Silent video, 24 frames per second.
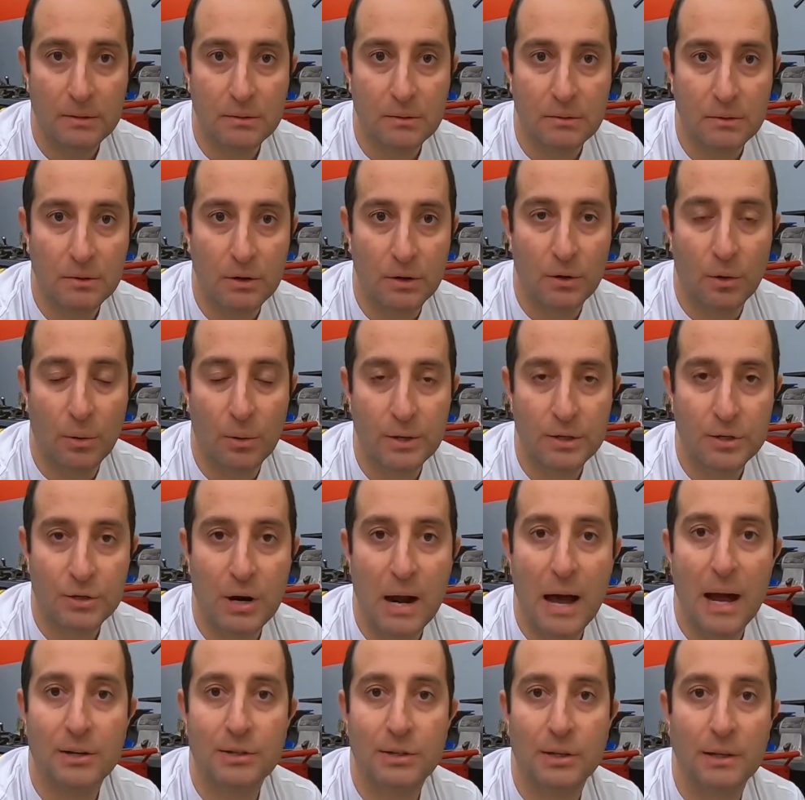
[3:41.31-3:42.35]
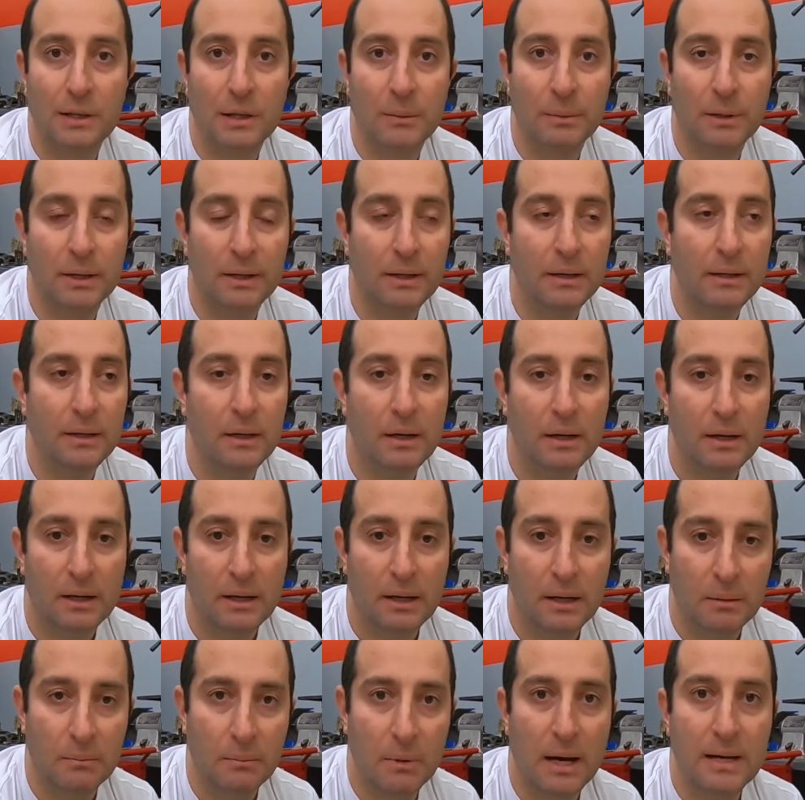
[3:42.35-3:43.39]
You're always traction limited.
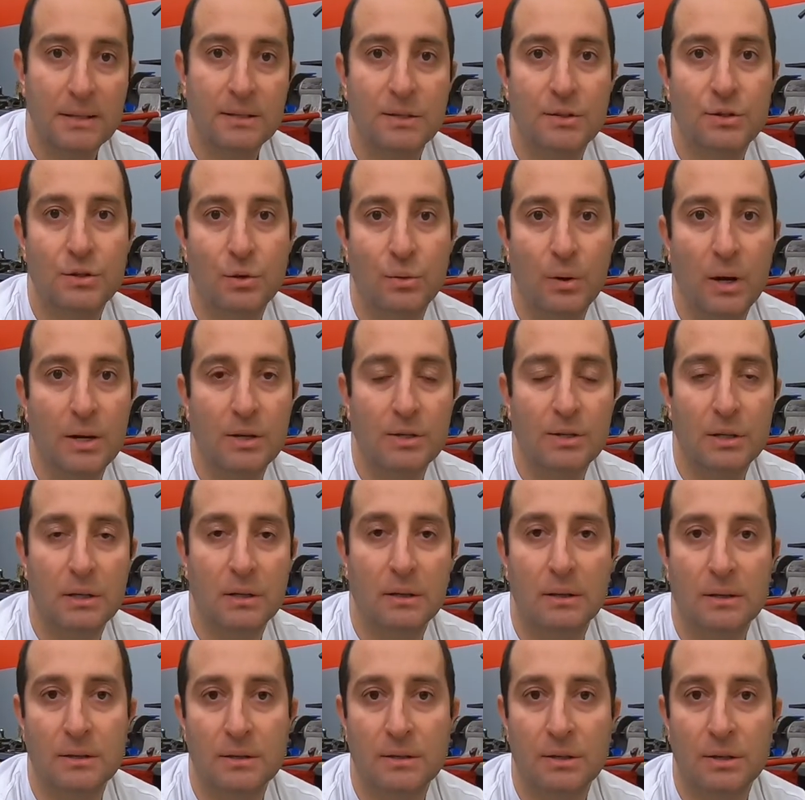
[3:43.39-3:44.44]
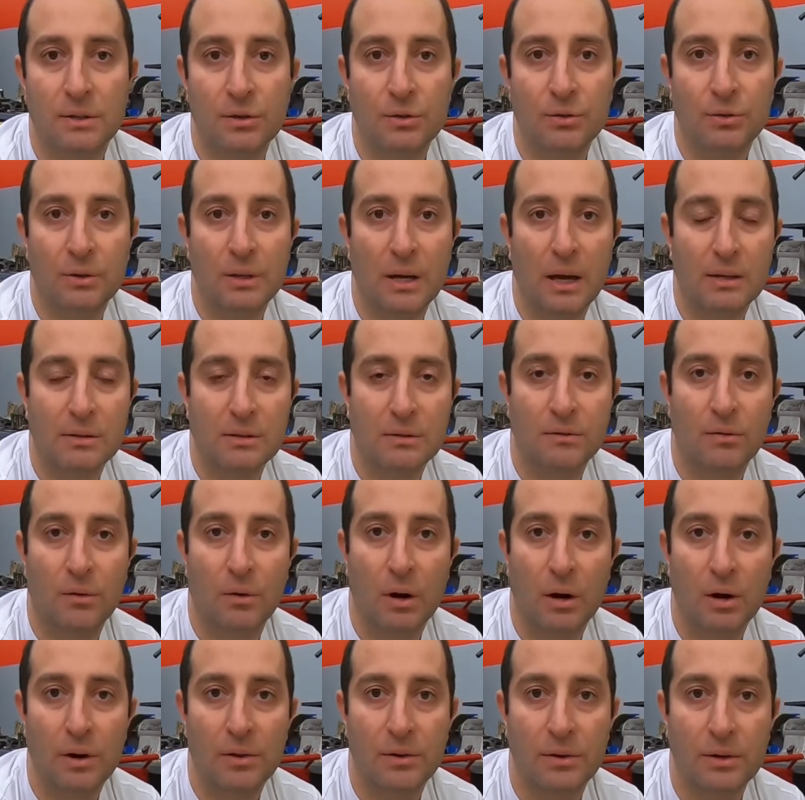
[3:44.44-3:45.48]
In my situation, this is a
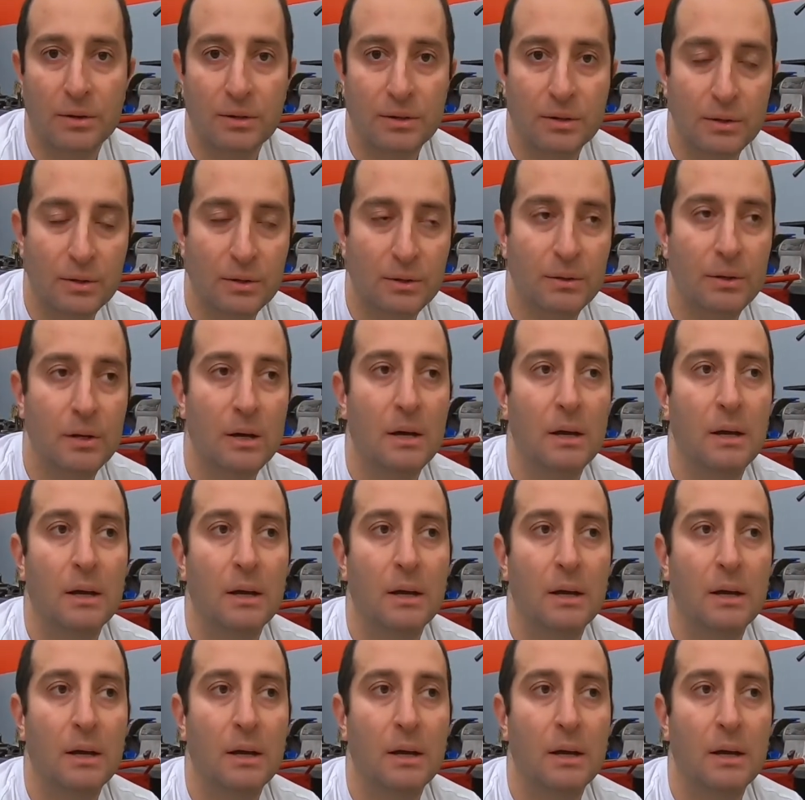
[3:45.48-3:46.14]
2004 R32.